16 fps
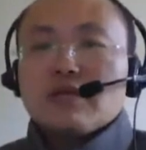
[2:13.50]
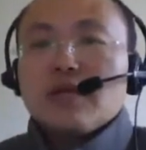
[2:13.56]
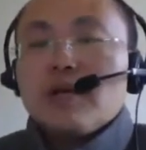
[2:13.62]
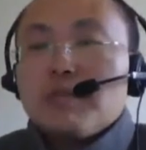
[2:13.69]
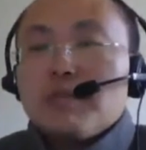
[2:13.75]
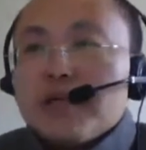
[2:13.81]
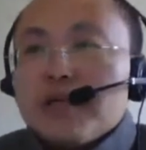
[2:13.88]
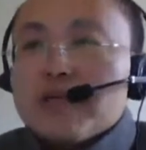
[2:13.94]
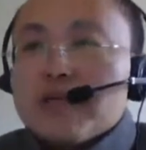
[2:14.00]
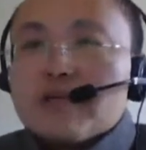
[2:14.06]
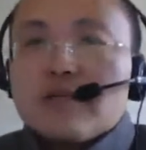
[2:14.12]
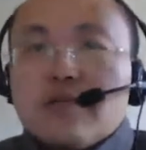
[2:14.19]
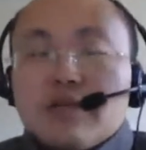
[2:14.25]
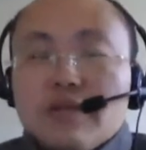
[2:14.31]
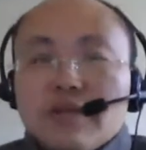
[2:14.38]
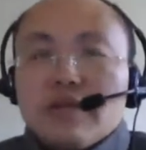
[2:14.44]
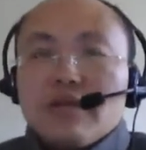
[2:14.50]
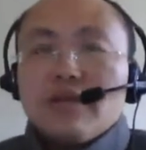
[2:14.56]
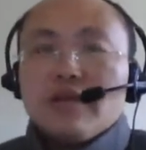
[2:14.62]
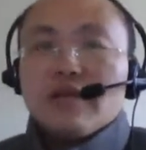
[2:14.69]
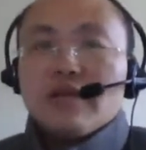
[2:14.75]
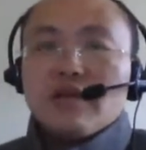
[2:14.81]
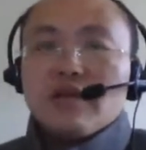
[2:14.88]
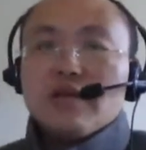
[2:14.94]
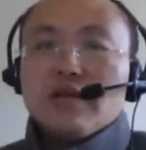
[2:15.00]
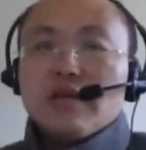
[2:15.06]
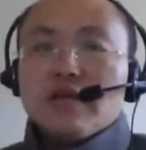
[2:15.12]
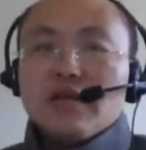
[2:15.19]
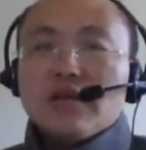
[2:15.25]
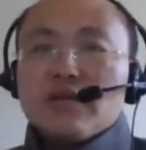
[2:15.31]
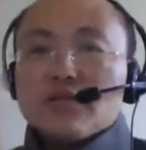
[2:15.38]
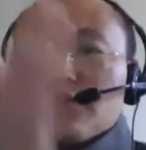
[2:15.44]
companies in
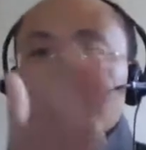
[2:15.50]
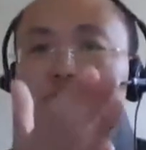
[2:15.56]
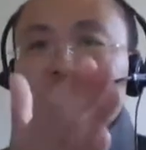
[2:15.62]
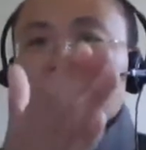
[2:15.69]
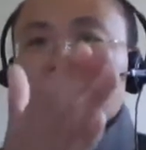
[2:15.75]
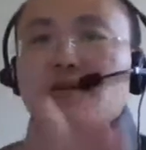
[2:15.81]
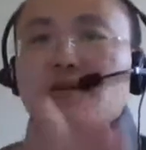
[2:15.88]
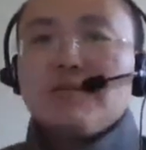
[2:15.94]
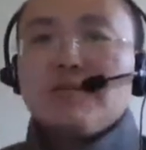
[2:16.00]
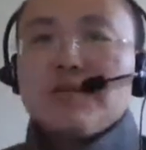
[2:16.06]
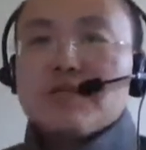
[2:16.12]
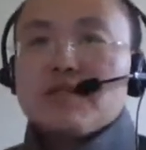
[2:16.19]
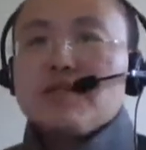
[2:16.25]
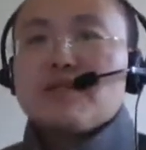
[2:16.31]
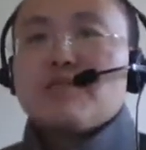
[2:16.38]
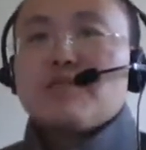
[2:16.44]
the traditional business